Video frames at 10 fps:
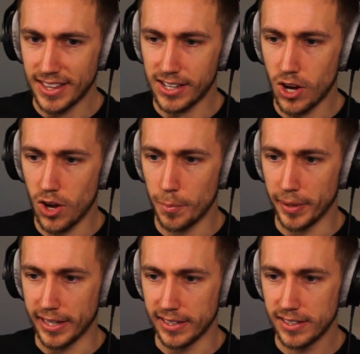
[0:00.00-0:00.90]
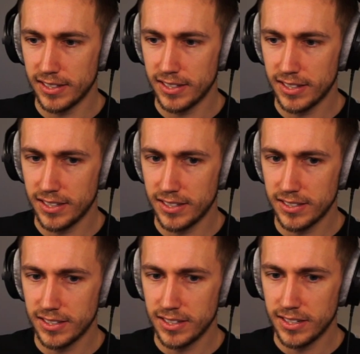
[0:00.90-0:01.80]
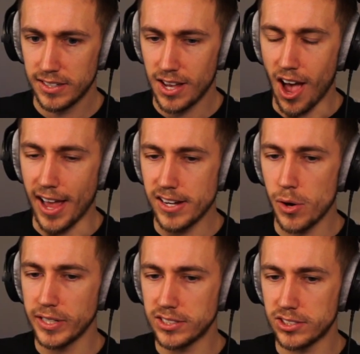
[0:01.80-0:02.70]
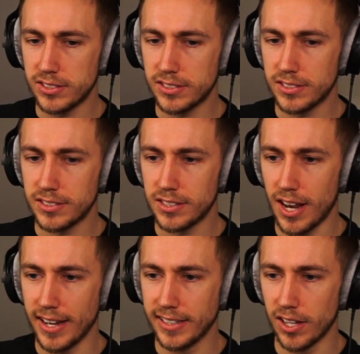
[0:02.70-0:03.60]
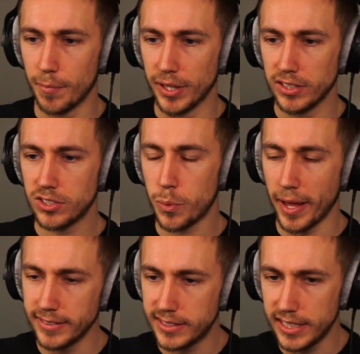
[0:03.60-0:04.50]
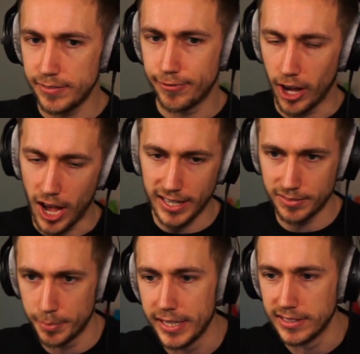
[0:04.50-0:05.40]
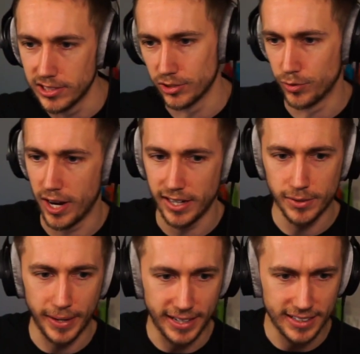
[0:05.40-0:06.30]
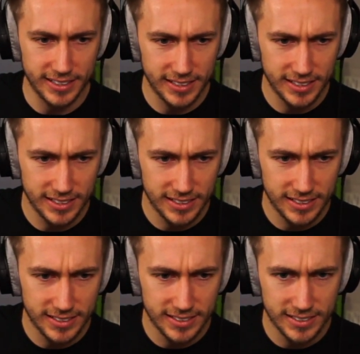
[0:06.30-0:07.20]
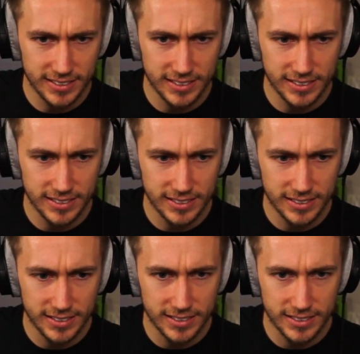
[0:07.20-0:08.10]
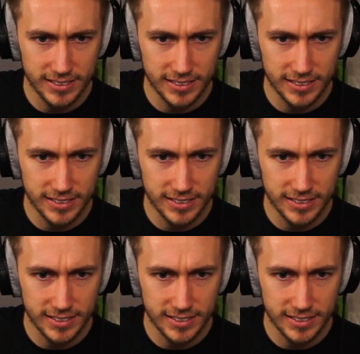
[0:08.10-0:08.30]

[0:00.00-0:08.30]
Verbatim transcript: That can't be. I know it's slightly cut, but 25 meters, right? Wait. Jim.